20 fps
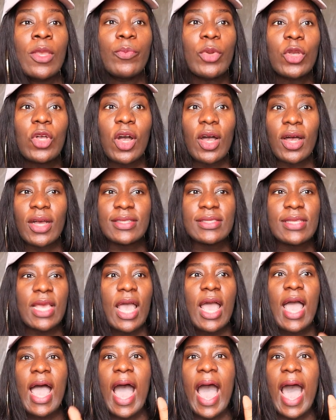
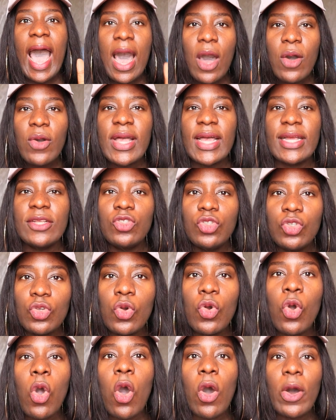Because how can
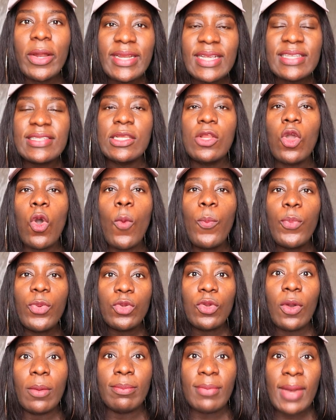you honestly
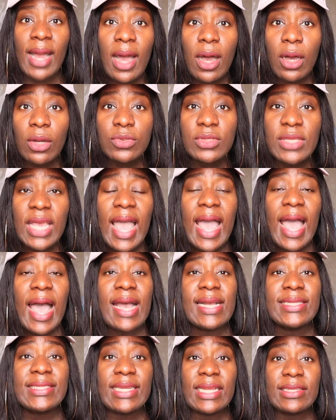open your mouth
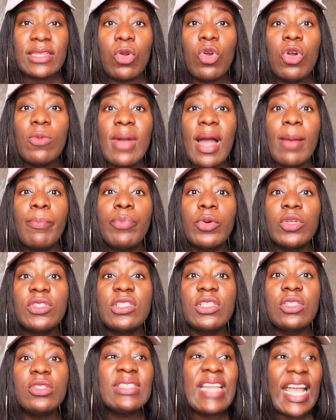and say that a woman
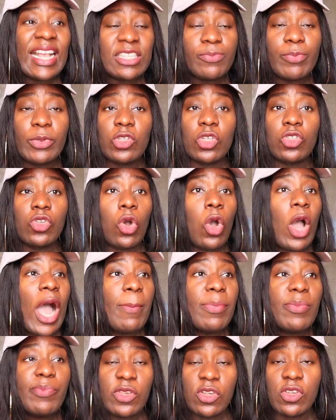posting nice pictures or
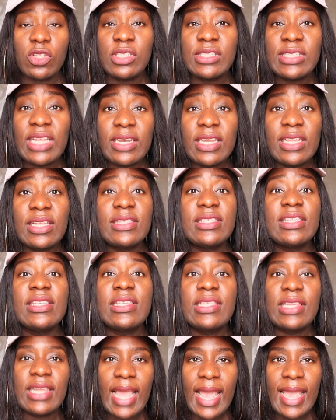happy pictures on the internet
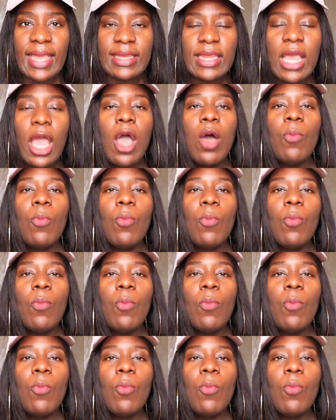is lying?